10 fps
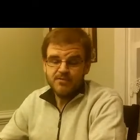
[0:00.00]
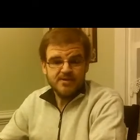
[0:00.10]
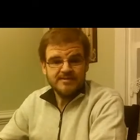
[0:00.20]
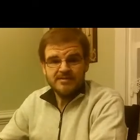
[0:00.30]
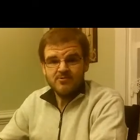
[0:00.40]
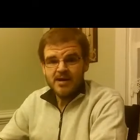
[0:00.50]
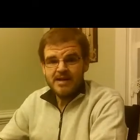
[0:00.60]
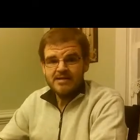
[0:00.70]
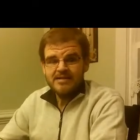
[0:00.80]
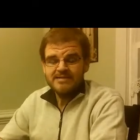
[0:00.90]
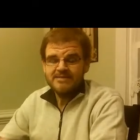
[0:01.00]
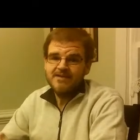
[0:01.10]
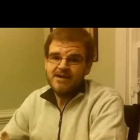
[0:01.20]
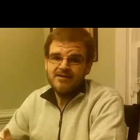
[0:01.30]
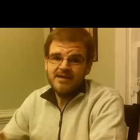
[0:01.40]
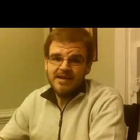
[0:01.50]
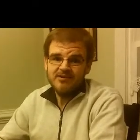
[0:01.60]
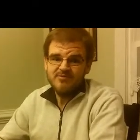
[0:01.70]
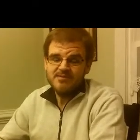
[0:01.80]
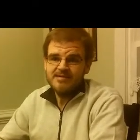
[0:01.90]
freezing rain is very
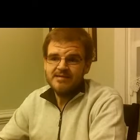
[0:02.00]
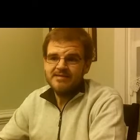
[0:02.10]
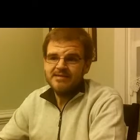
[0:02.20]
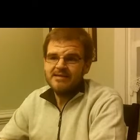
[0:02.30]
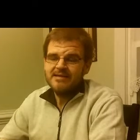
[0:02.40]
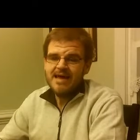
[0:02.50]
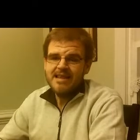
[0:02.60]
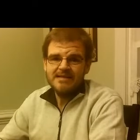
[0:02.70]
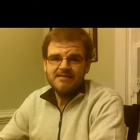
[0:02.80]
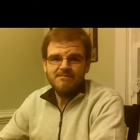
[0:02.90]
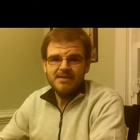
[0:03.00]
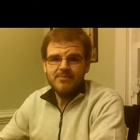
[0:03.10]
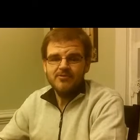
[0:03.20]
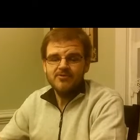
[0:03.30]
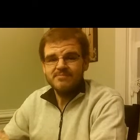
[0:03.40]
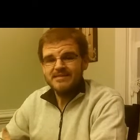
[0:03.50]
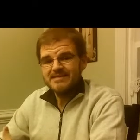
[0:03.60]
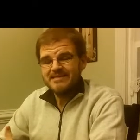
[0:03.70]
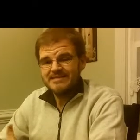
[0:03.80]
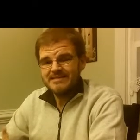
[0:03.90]
dangerous because it can kind of give people the
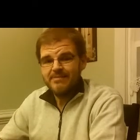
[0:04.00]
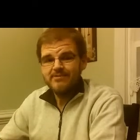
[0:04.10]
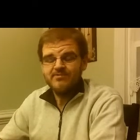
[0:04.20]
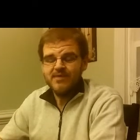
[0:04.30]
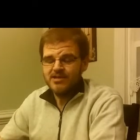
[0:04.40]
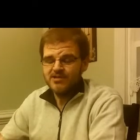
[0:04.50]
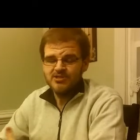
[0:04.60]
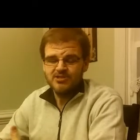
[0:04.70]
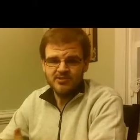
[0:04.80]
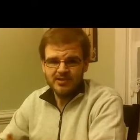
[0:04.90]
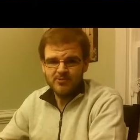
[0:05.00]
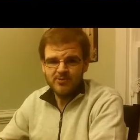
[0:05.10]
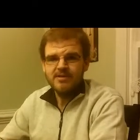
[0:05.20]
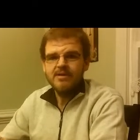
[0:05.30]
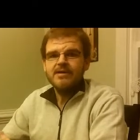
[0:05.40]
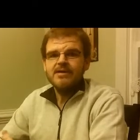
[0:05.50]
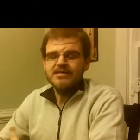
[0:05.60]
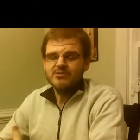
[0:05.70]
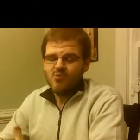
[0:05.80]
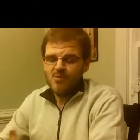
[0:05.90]
misconception that it's just liquid,
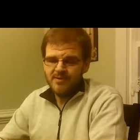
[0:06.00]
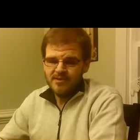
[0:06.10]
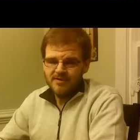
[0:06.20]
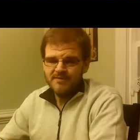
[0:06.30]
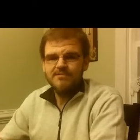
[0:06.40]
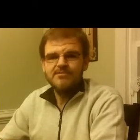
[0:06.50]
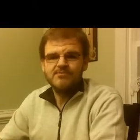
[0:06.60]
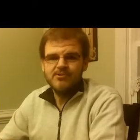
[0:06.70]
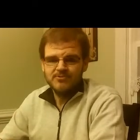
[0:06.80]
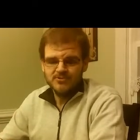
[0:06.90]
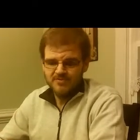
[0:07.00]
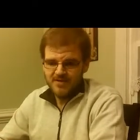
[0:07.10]
it's warm enough, the roads are